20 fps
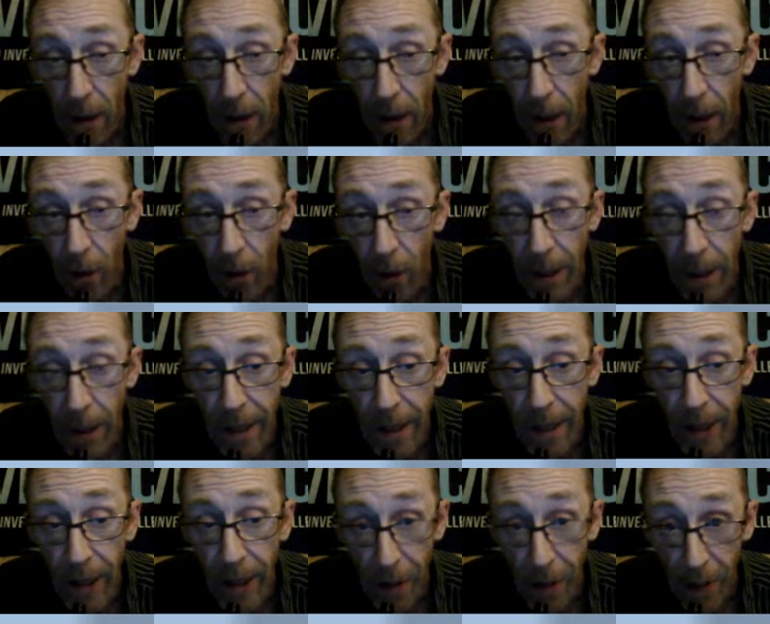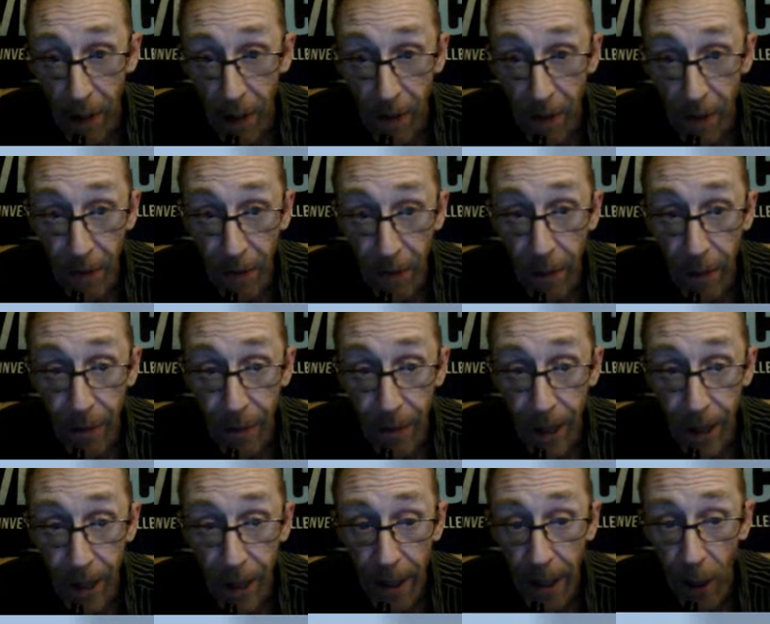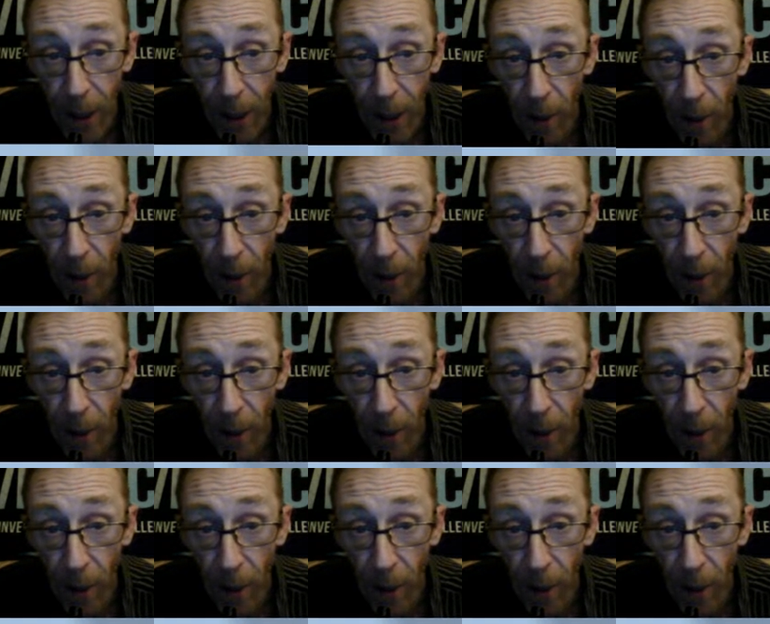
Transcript: on these NASA mission frames, and I now